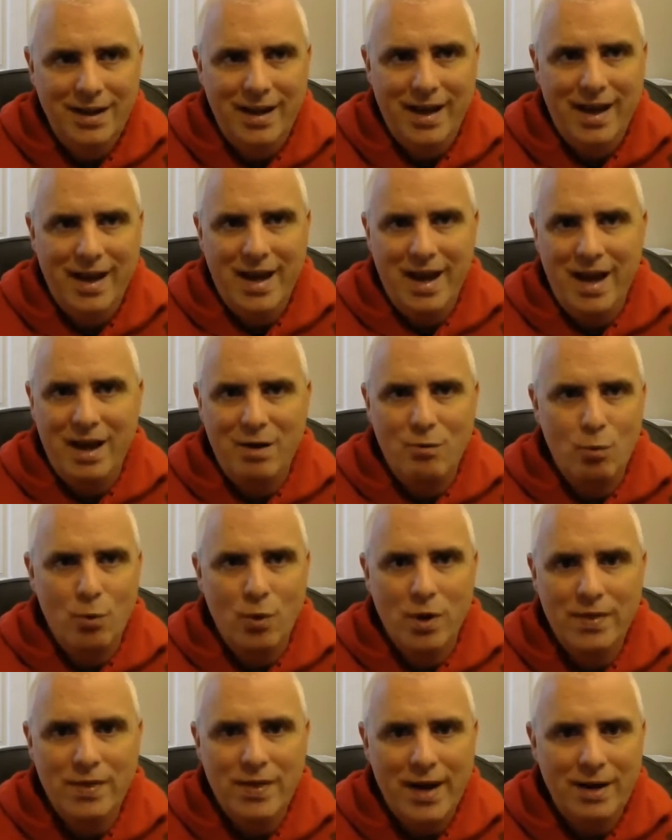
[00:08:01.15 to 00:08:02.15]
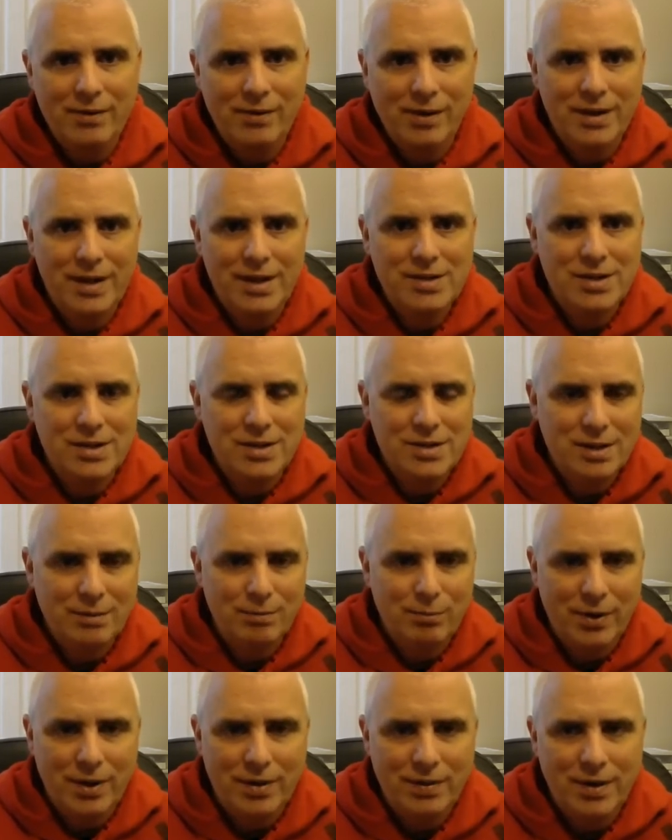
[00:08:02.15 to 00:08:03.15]
and want that
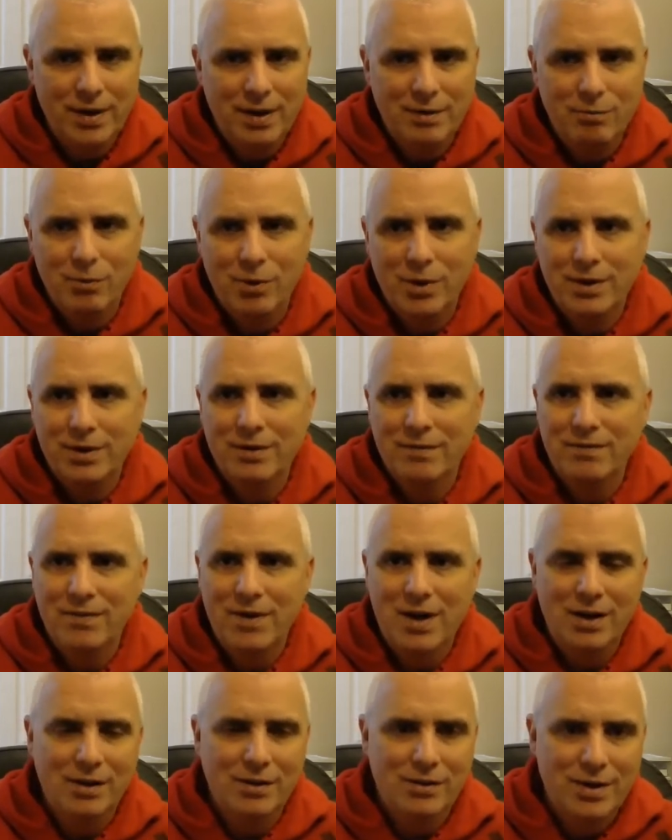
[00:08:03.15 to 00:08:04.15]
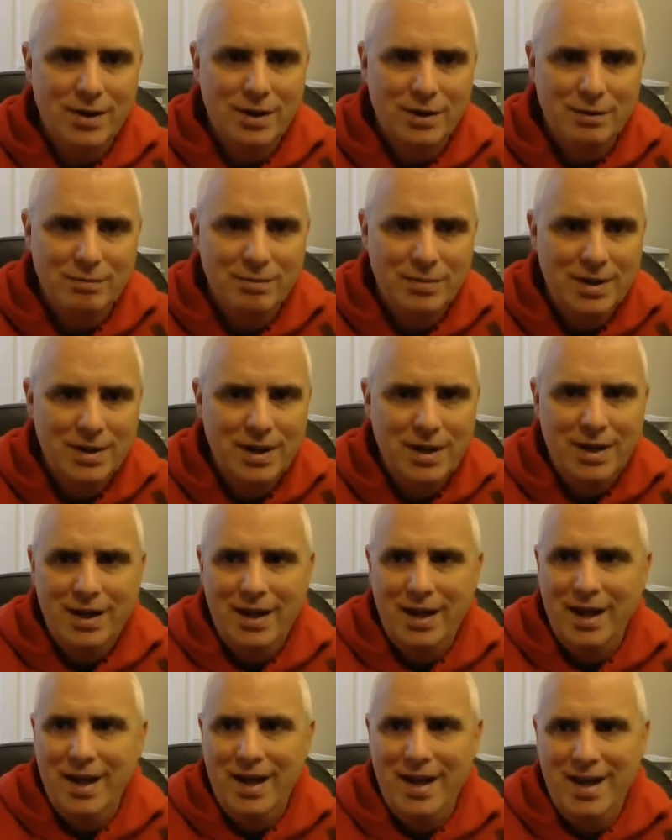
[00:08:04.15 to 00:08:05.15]
relationship with him want to follow him
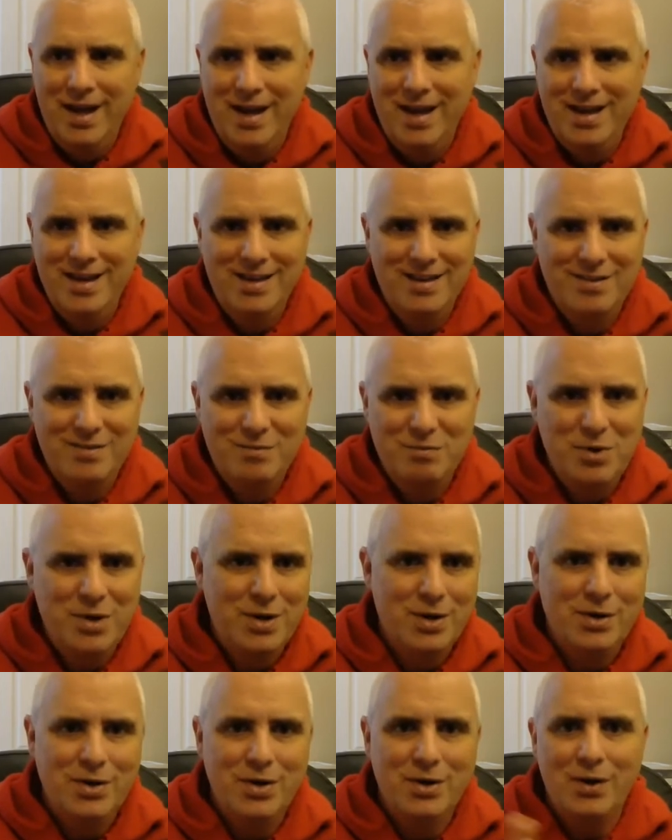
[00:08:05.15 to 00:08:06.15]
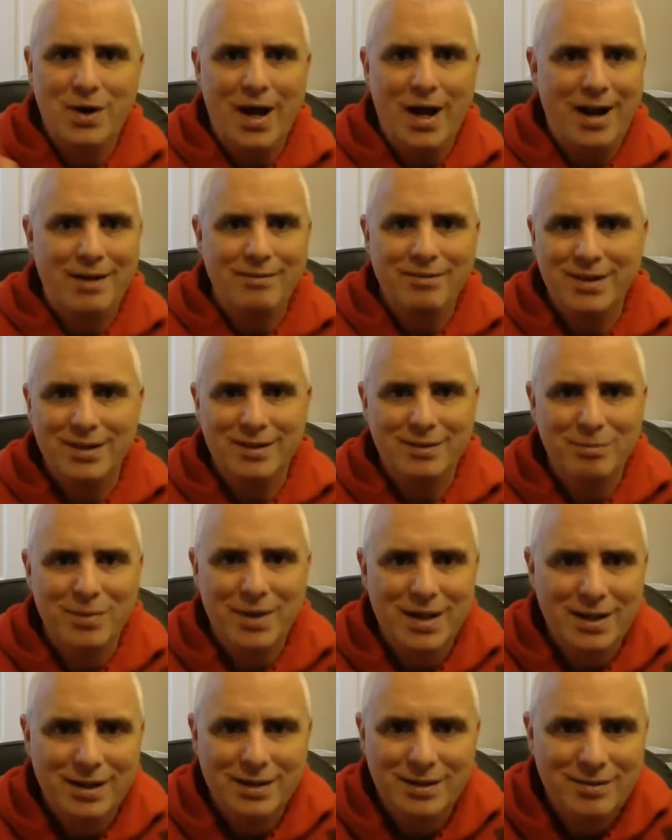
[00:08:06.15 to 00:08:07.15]
and you know you don't have to
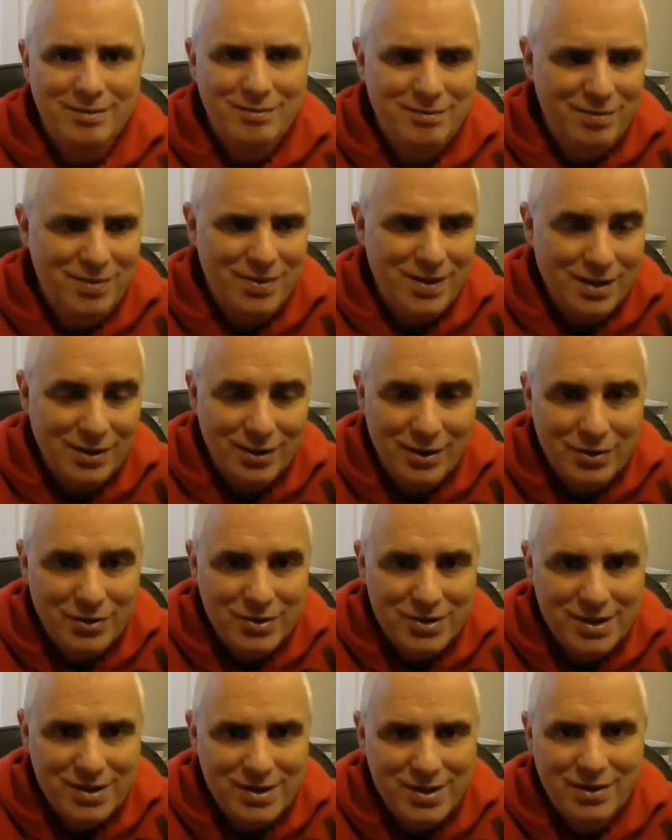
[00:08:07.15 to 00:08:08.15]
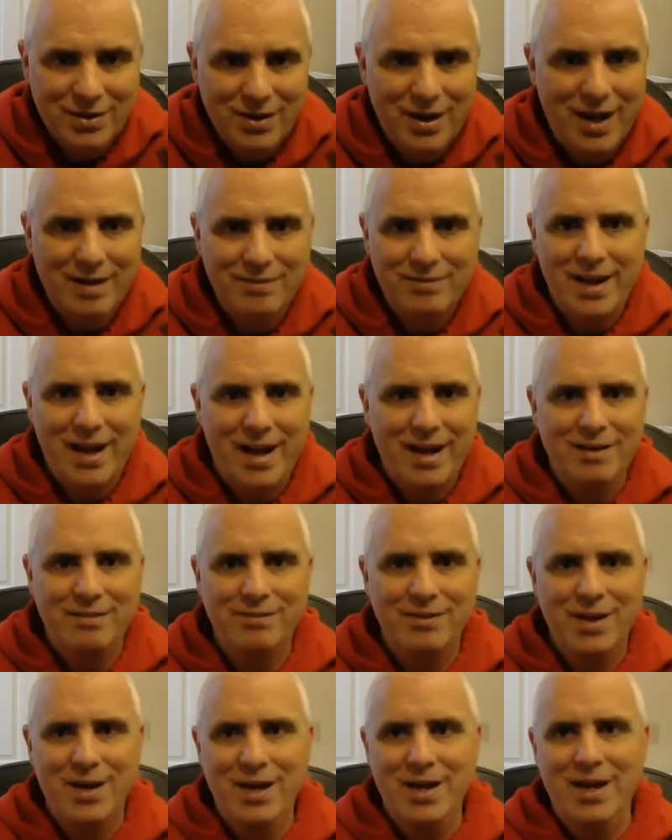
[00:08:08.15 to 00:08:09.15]
be a theologian you don't have to
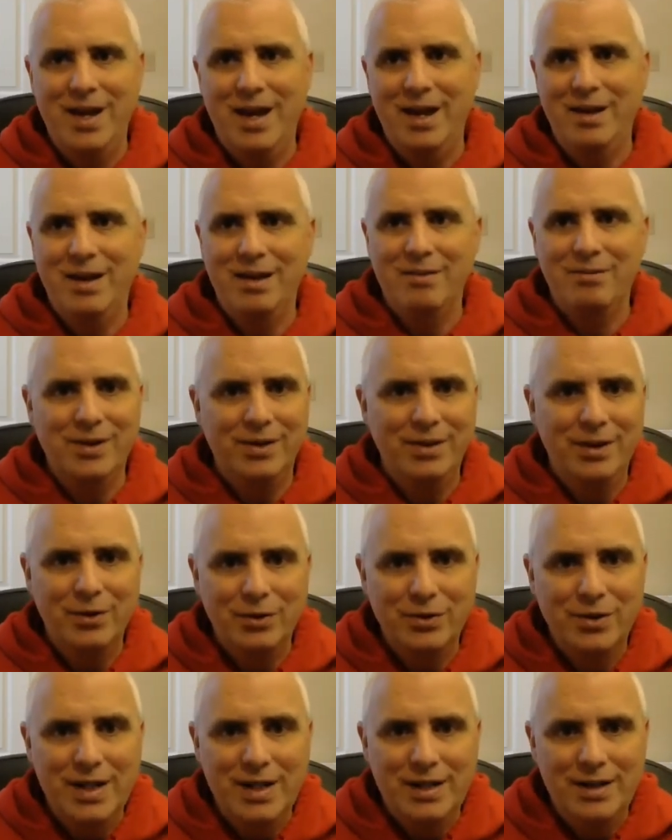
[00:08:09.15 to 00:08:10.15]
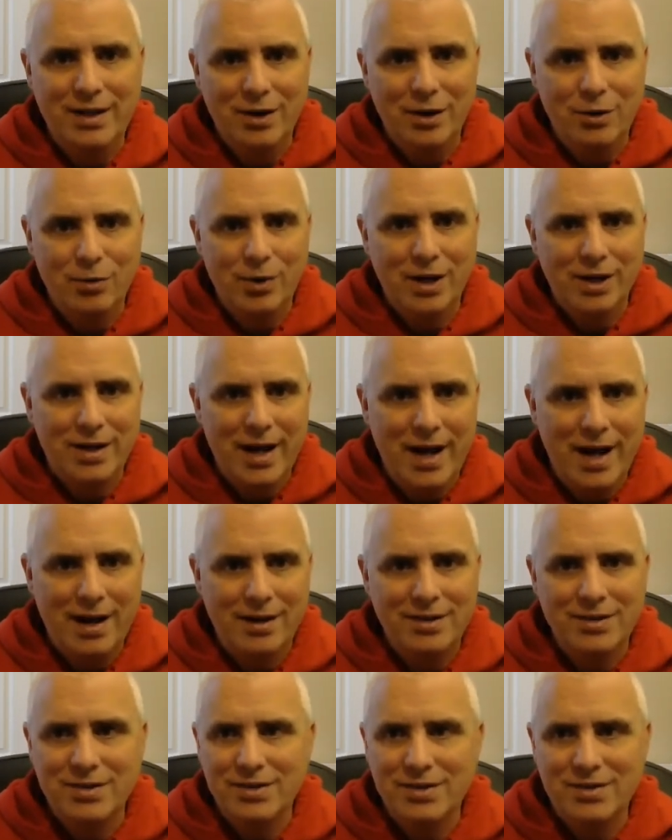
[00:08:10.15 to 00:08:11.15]
have every little detail worked
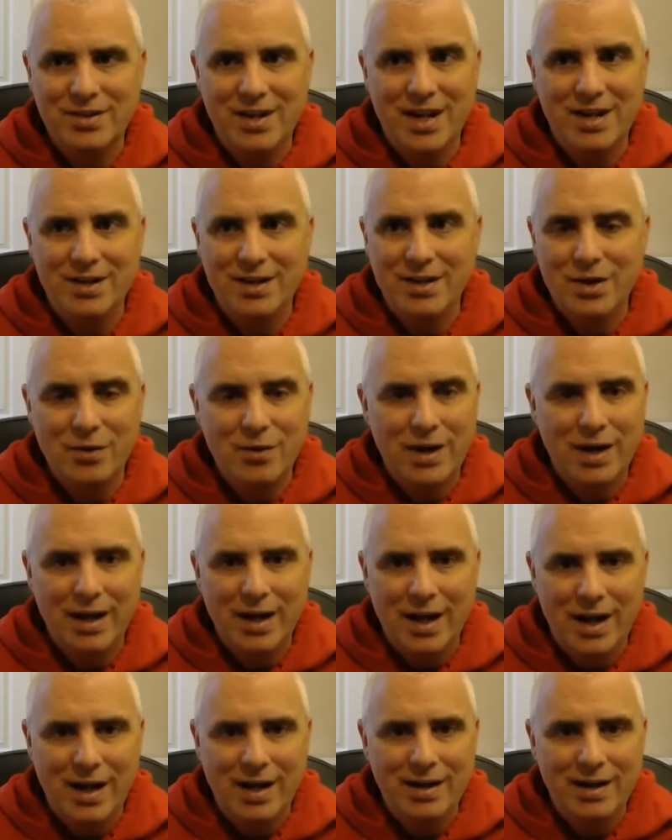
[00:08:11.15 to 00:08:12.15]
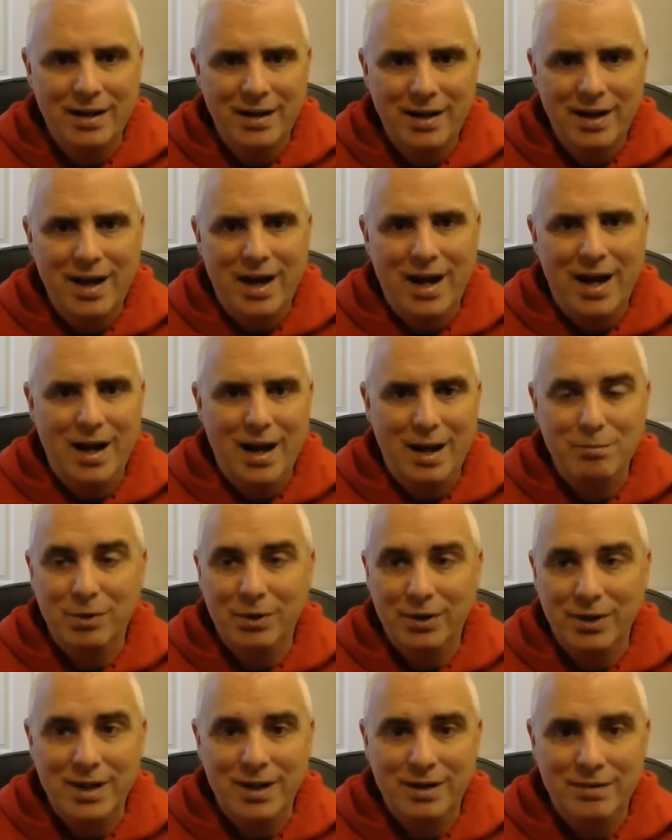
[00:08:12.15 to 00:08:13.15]
out it's just saying you know what god i, I
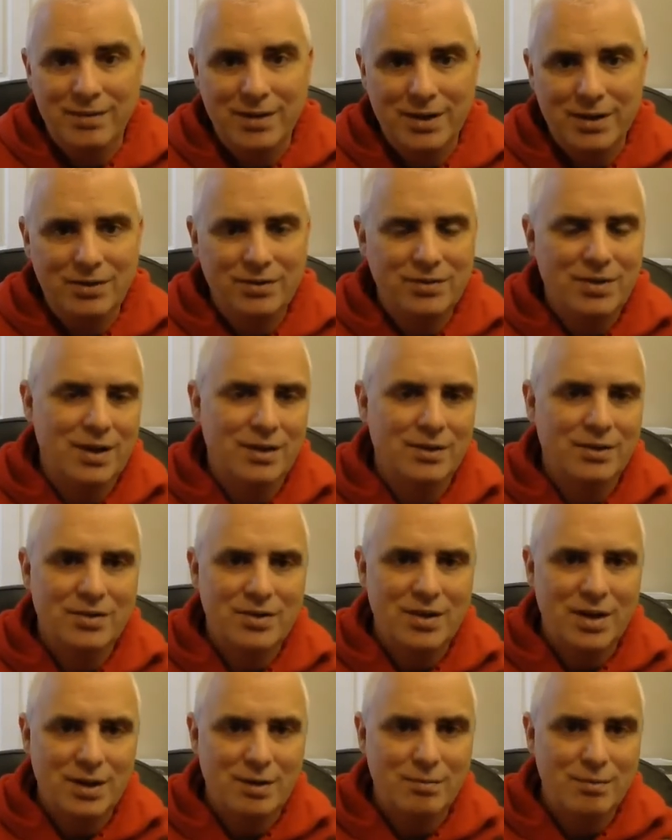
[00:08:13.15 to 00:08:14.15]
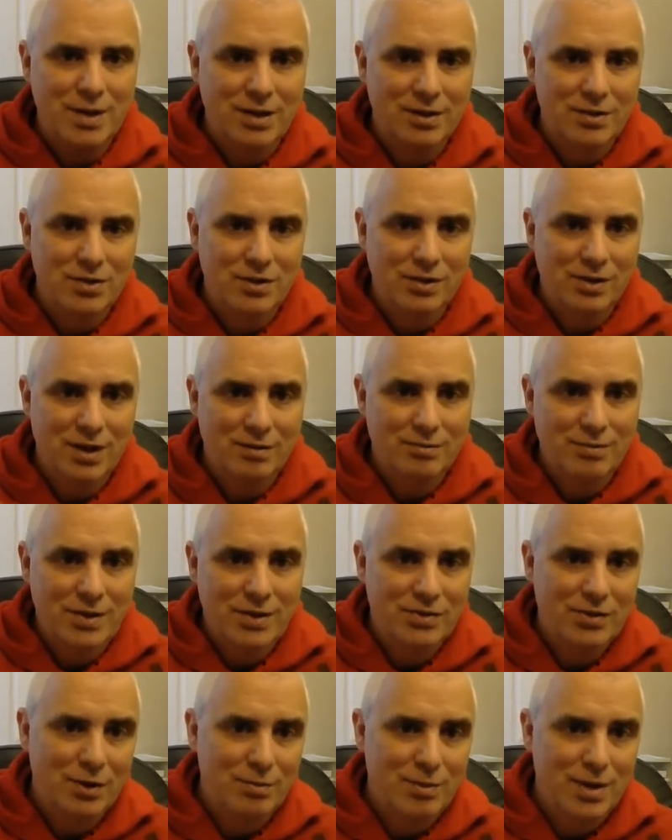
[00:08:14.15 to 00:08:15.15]
believe that you sent your son because you love me
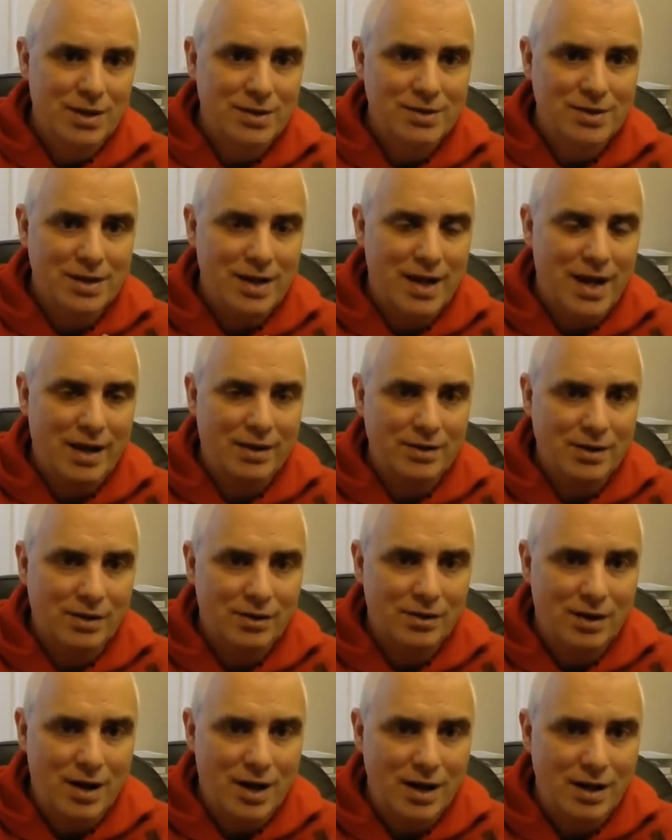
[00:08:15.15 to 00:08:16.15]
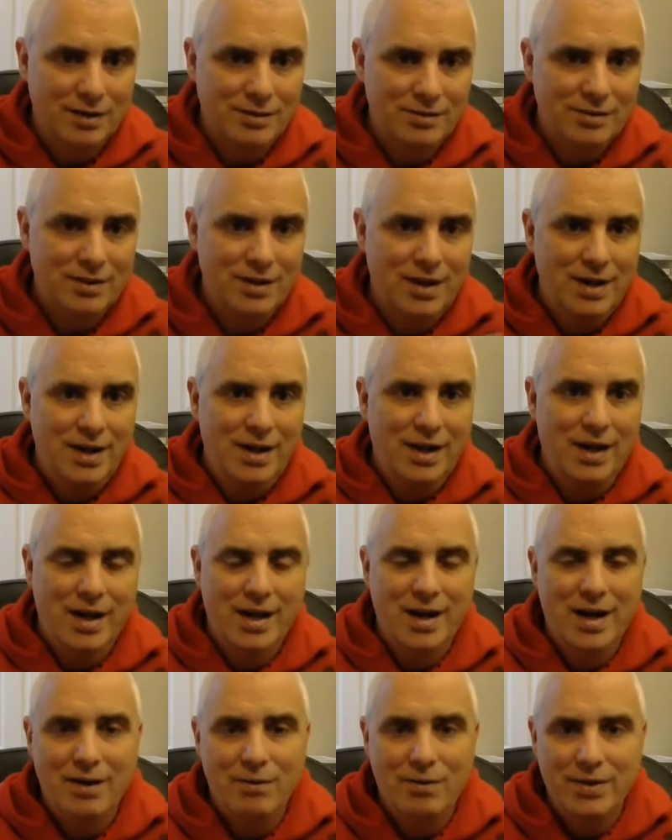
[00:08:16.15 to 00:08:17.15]
so much to die on the cross
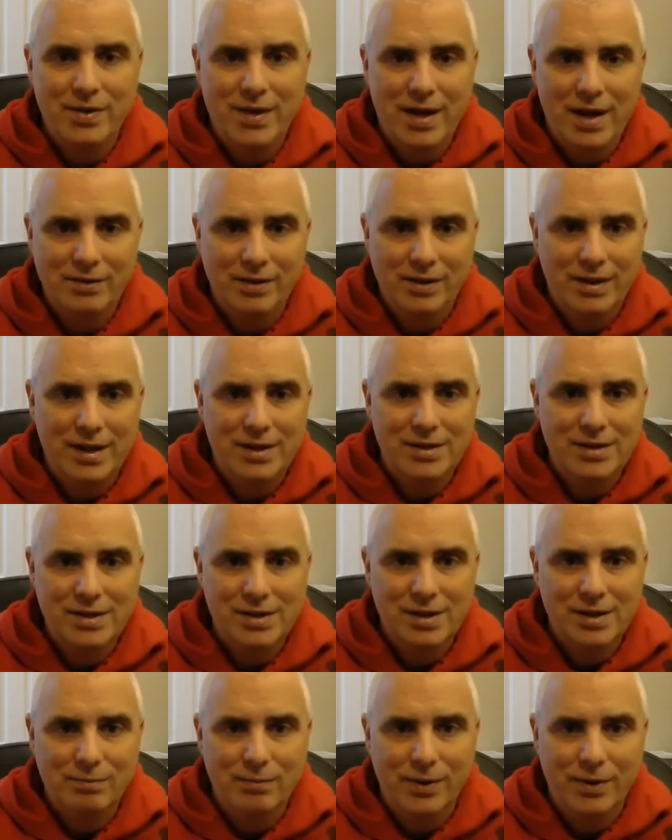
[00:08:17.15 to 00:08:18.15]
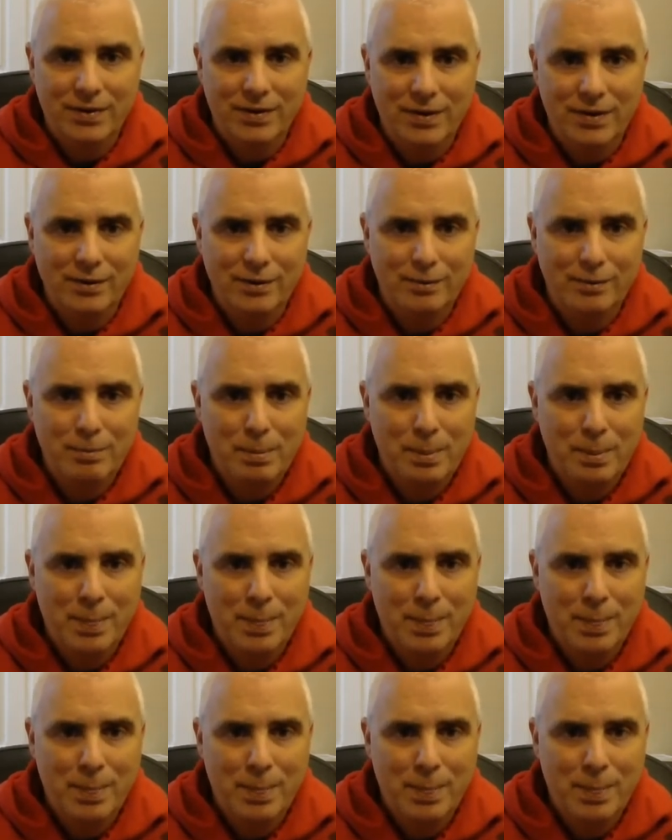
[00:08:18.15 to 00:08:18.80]
and i want that relationship with you